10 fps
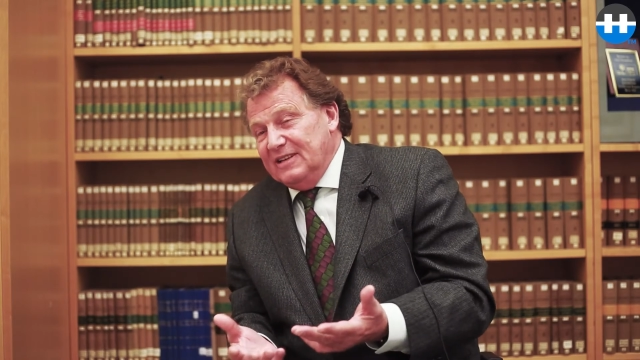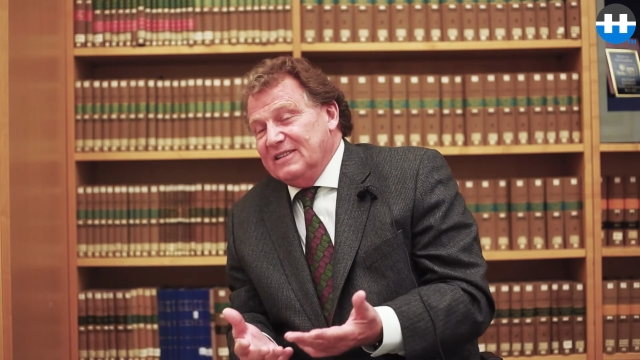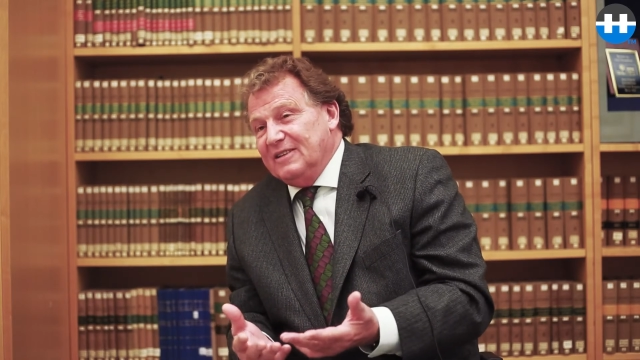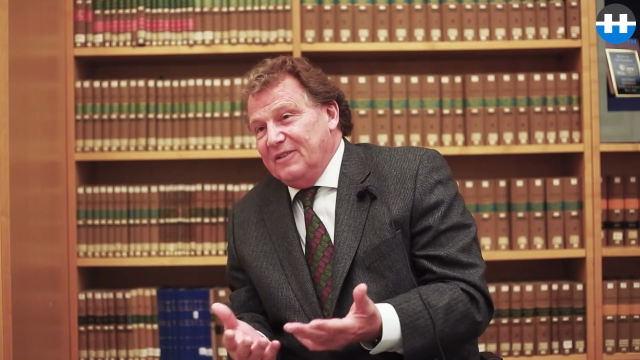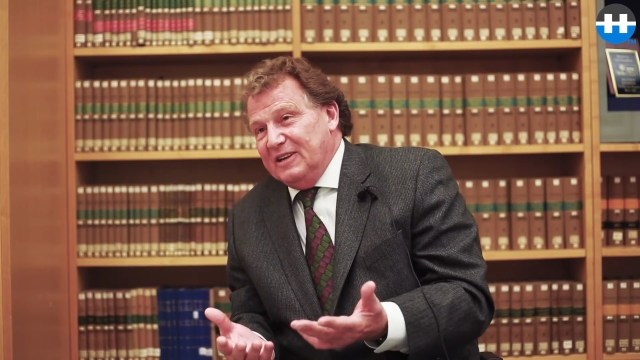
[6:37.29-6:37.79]

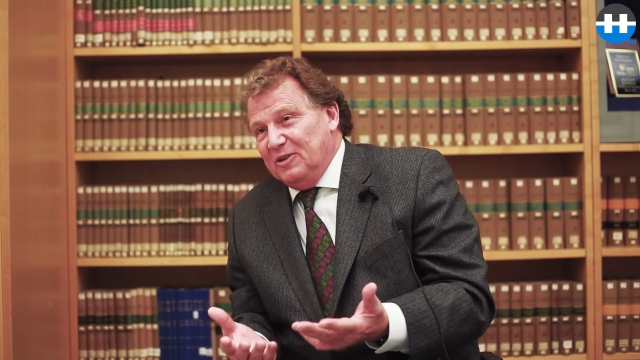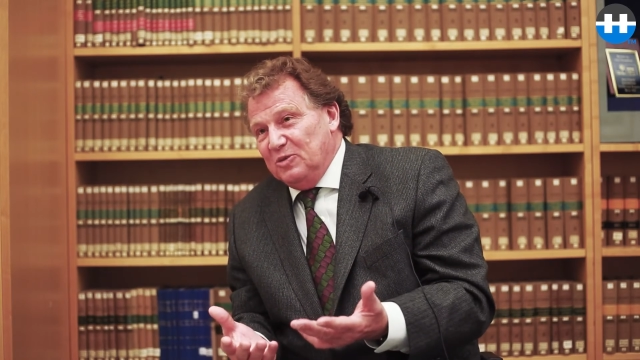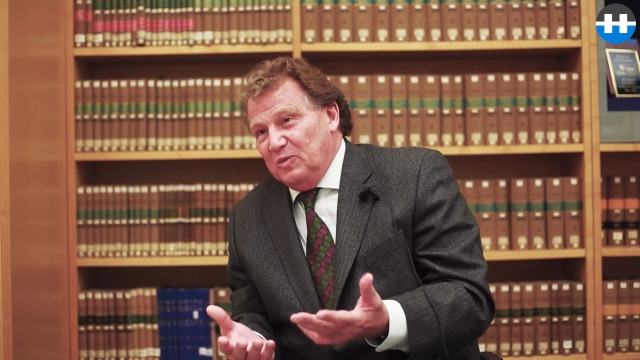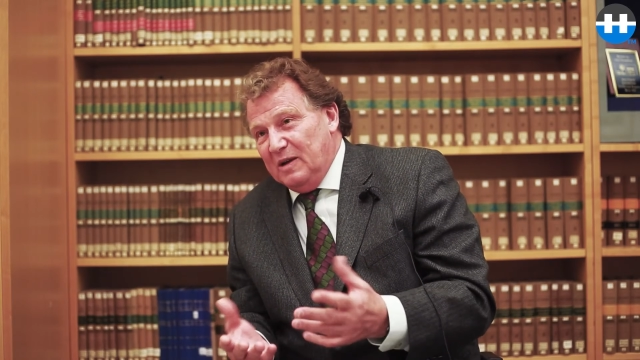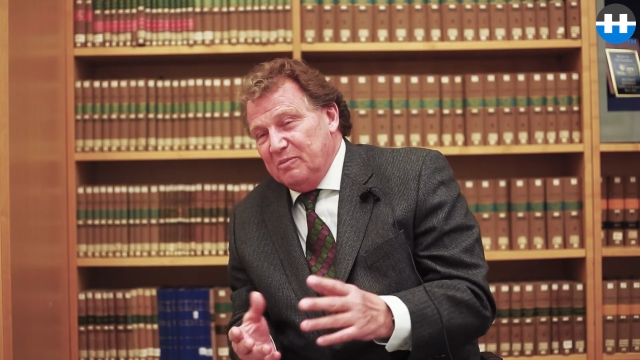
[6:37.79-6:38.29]
is a very
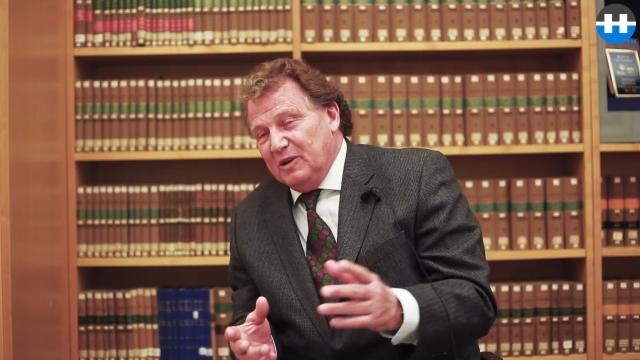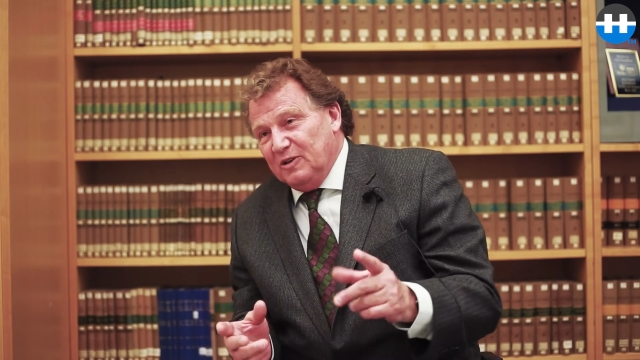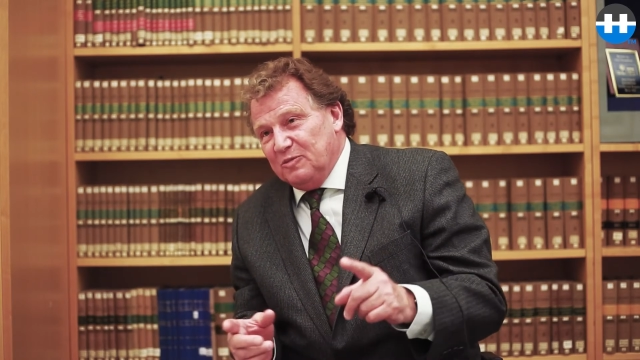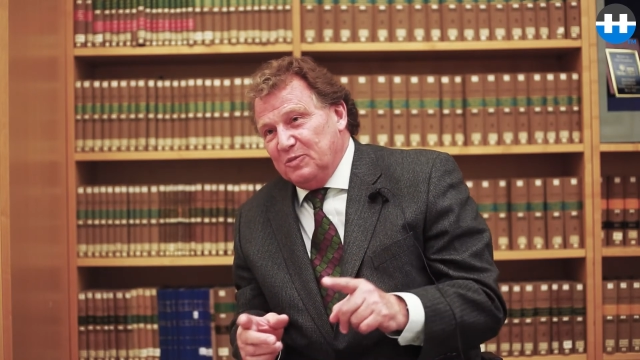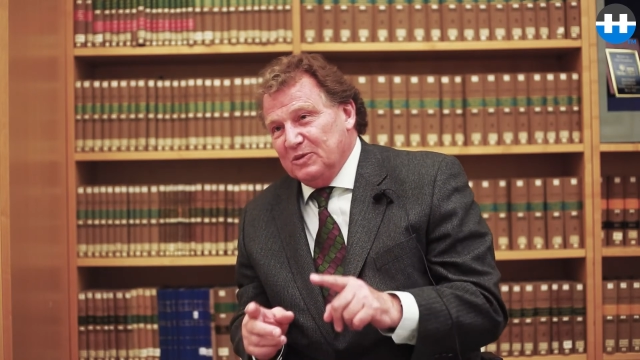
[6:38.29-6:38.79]
good one
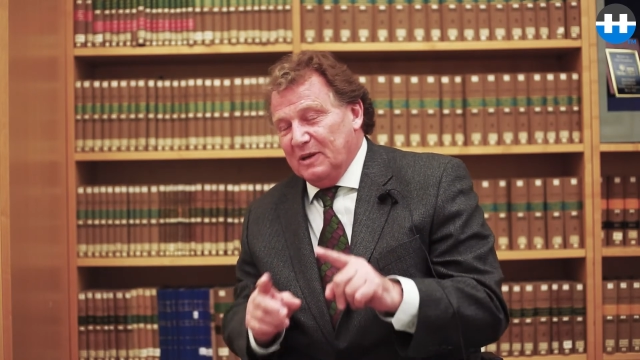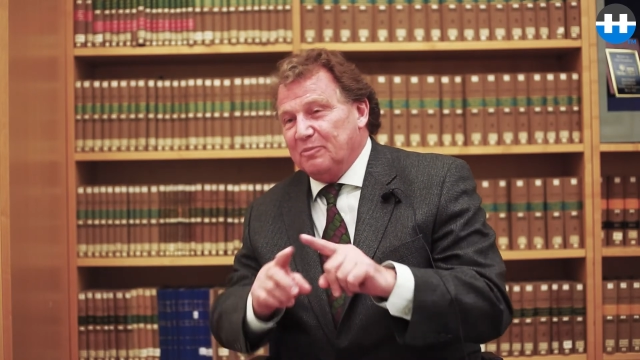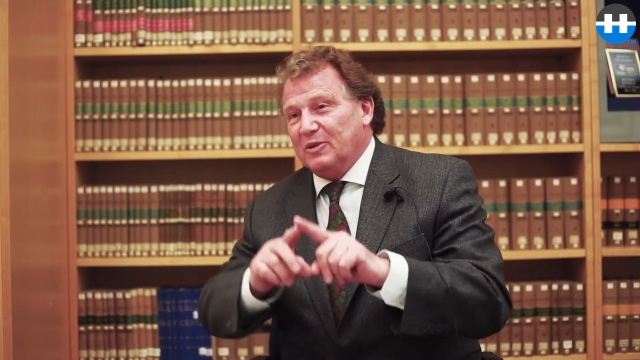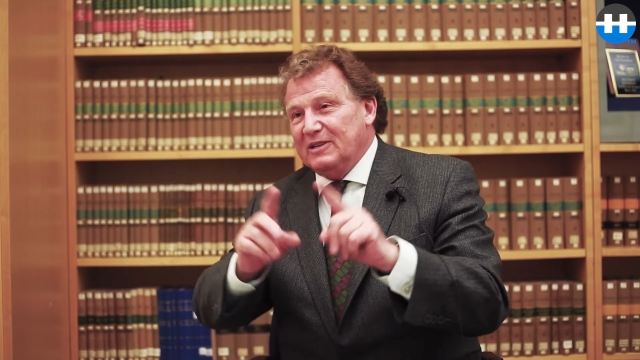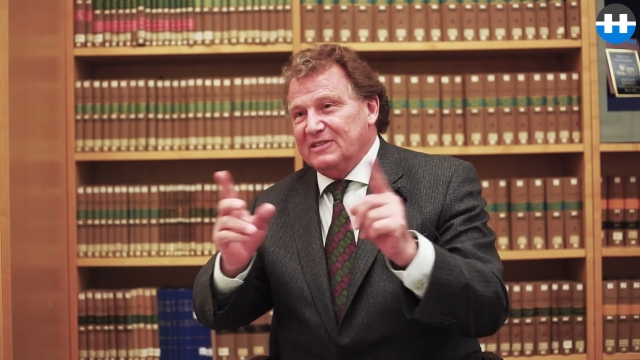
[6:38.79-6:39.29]
because put at
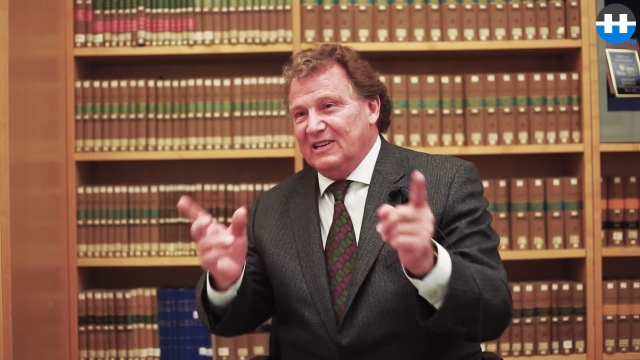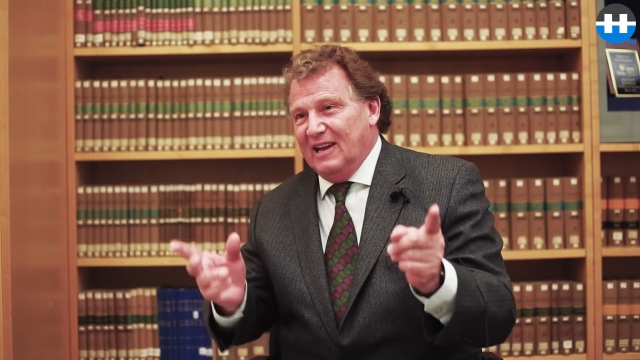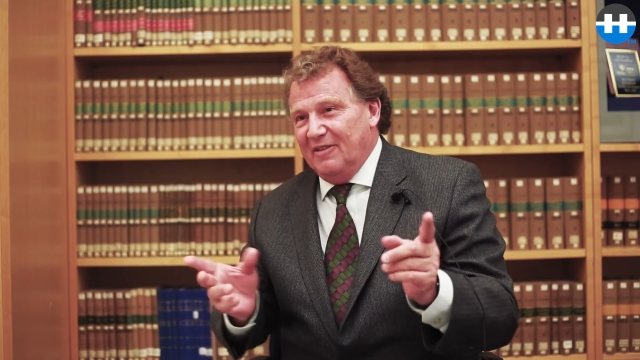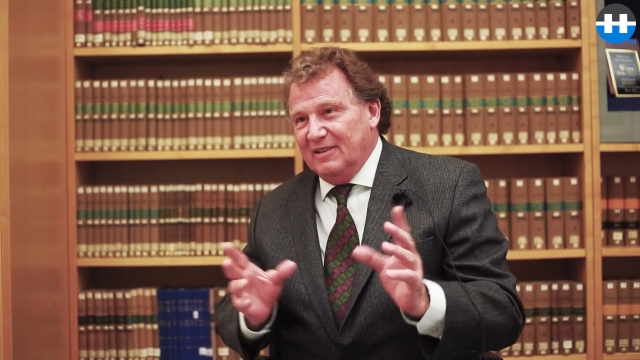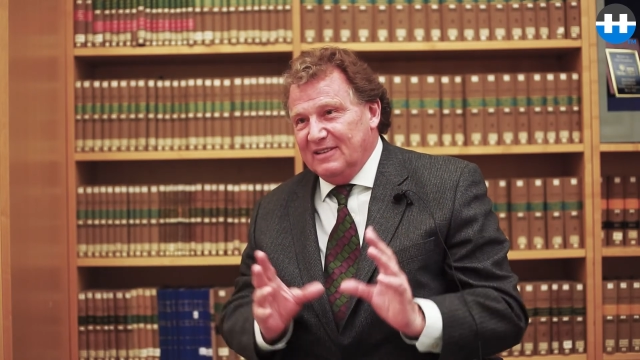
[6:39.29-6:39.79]
policy
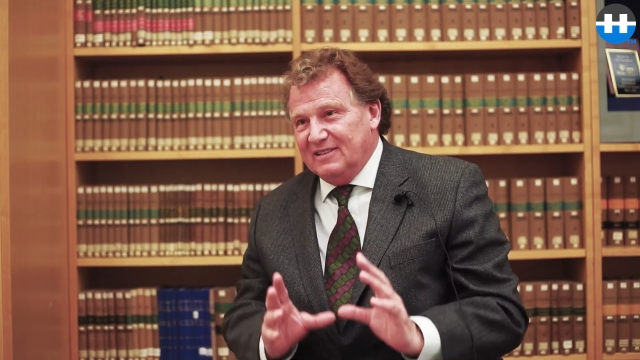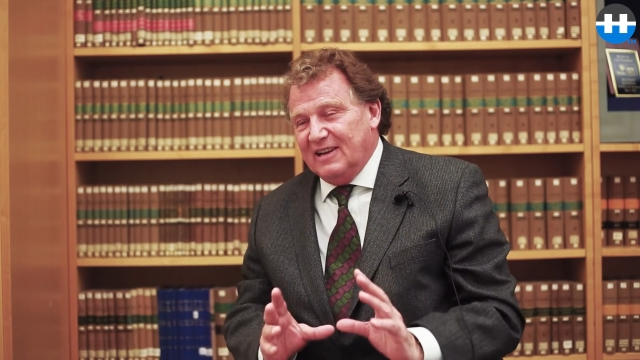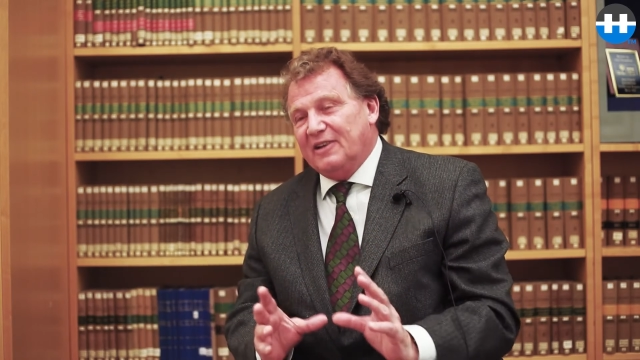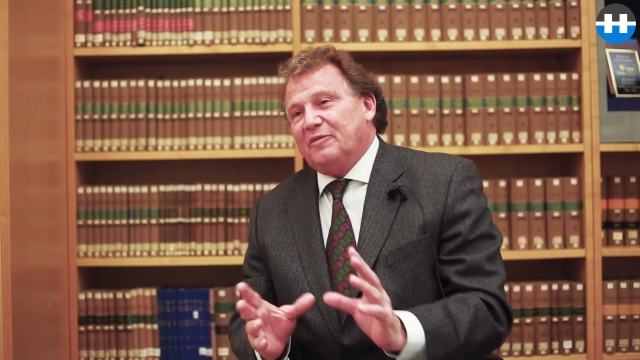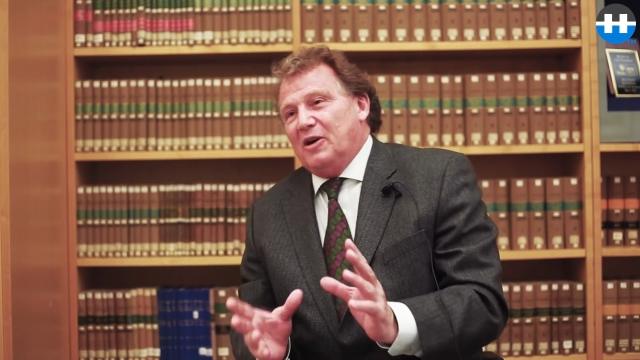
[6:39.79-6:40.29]
level this
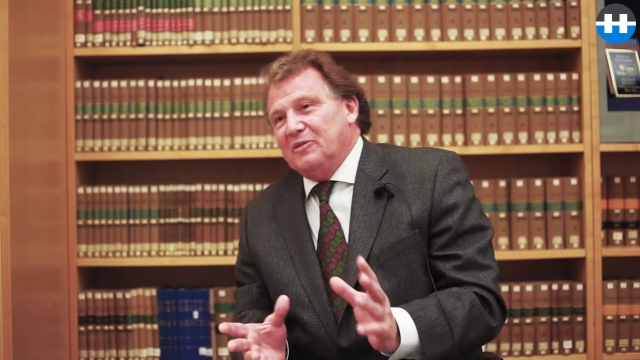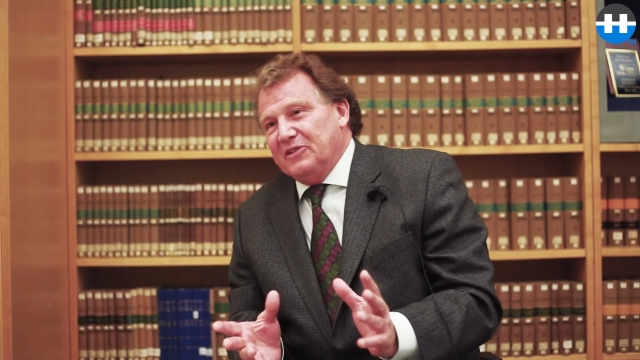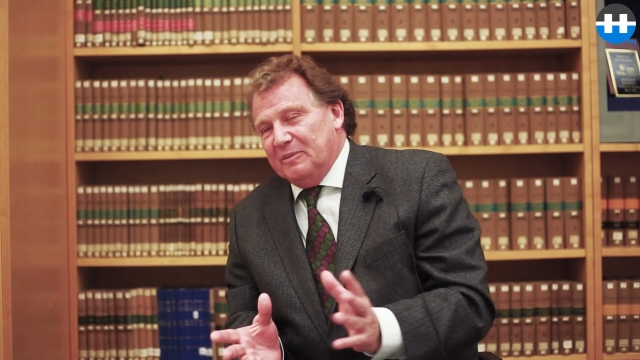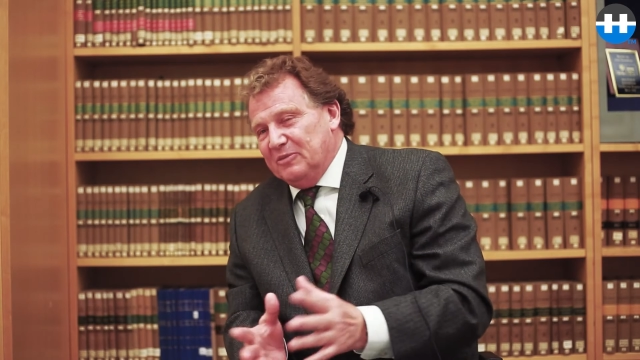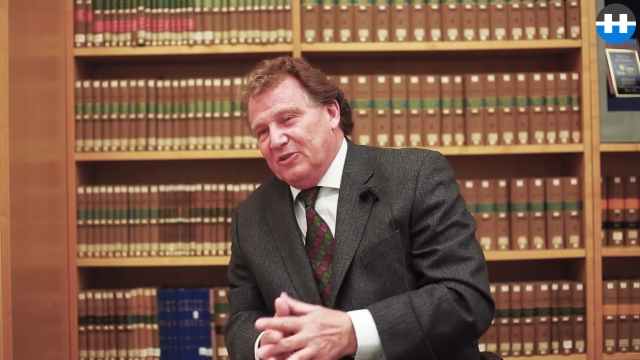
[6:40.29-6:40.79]
kind of
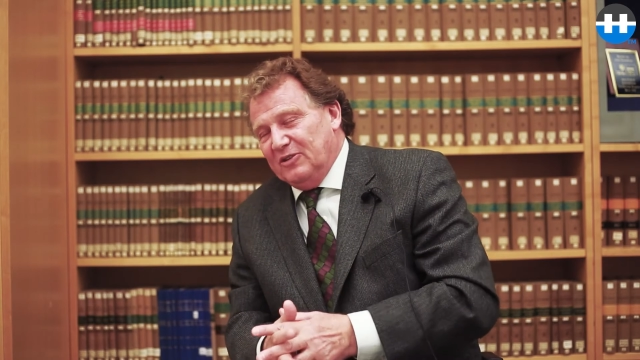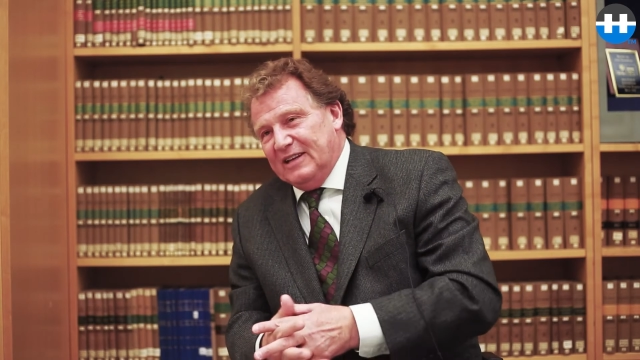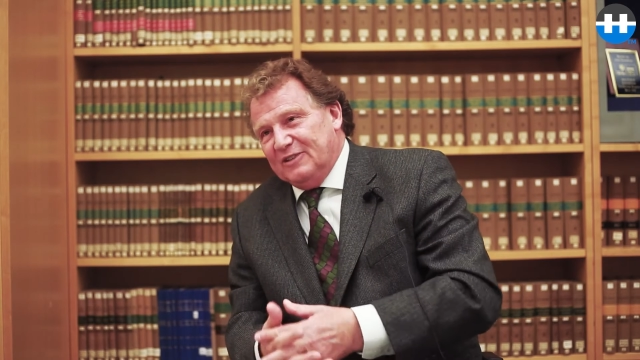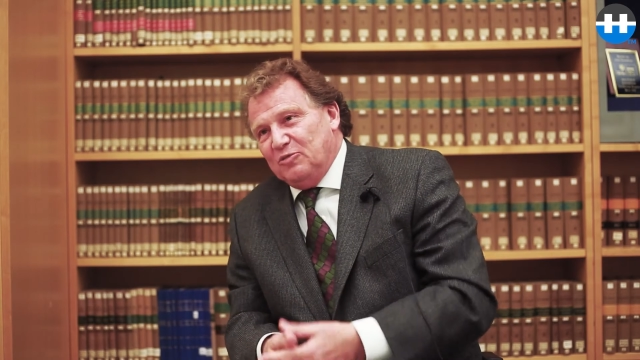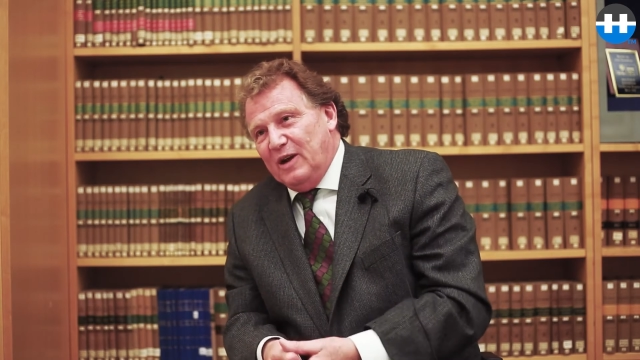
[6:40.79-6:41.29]
concept. So
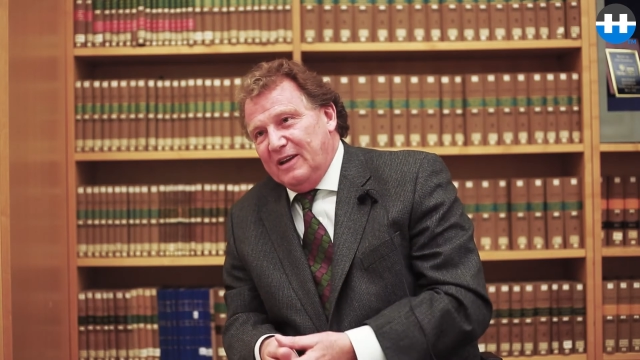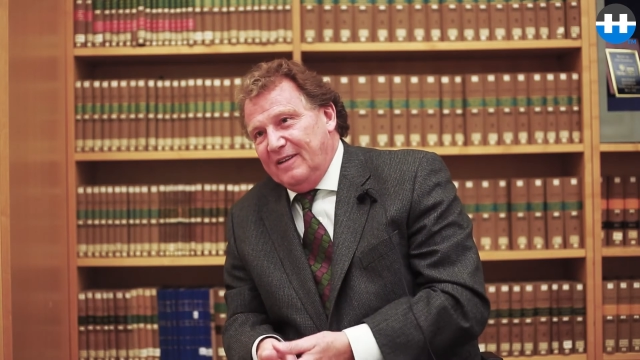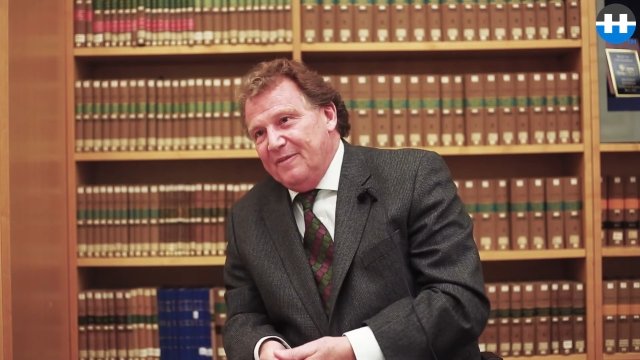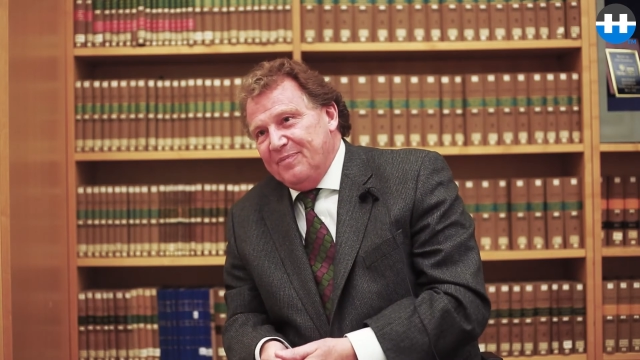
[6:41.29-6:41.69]
that's why